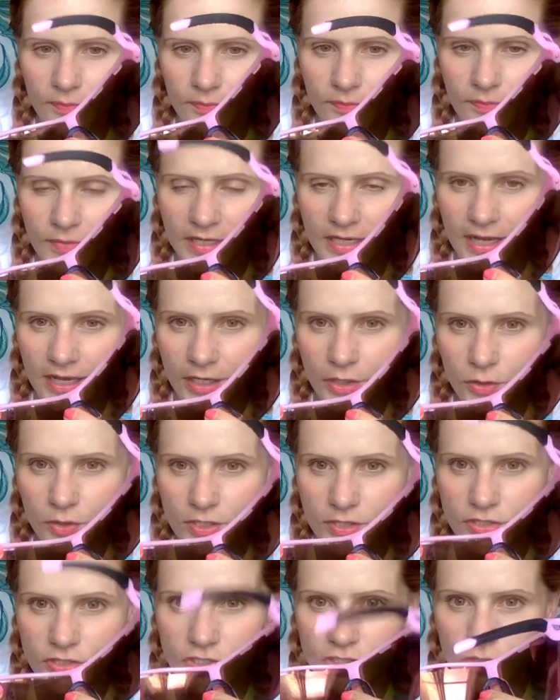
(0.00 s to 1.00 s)
my Nike
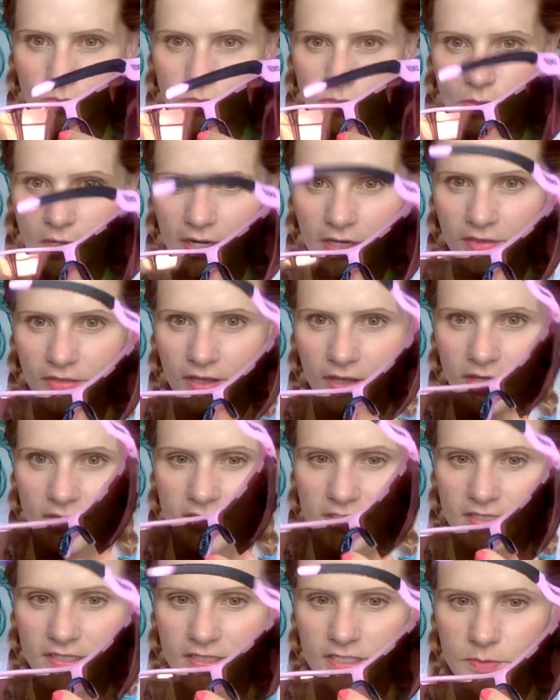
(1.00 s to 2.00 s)
ones, stopped wearing
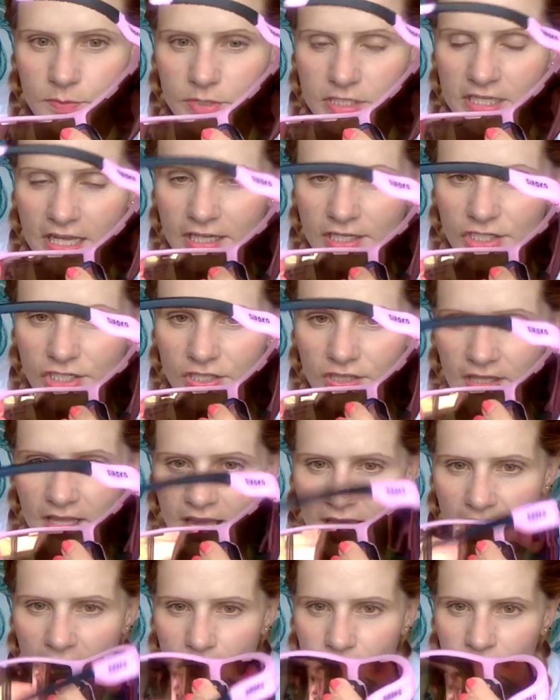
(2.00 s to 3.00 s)
those, so there's protection
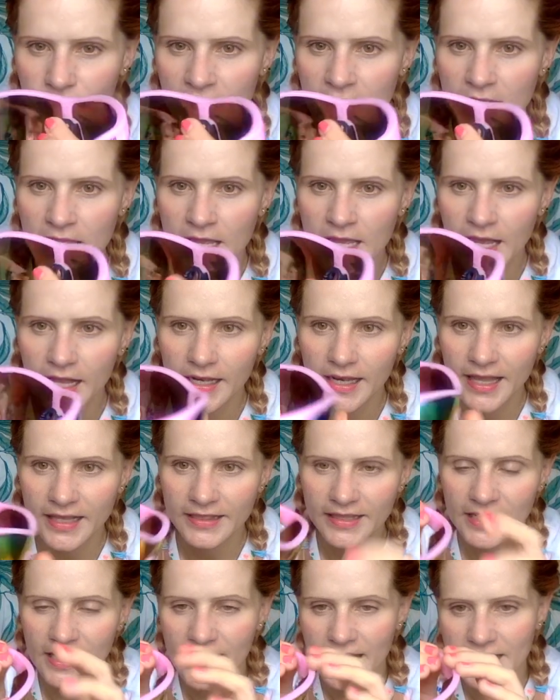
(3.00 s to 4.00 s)
there. I like
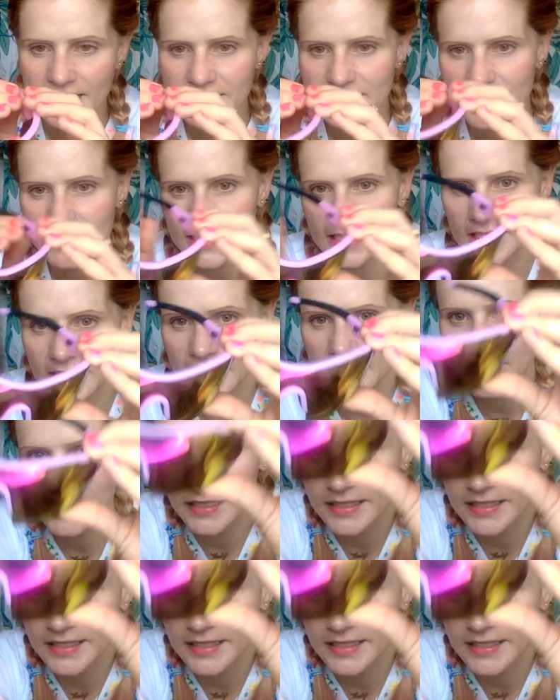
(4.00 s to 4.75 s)
that it has the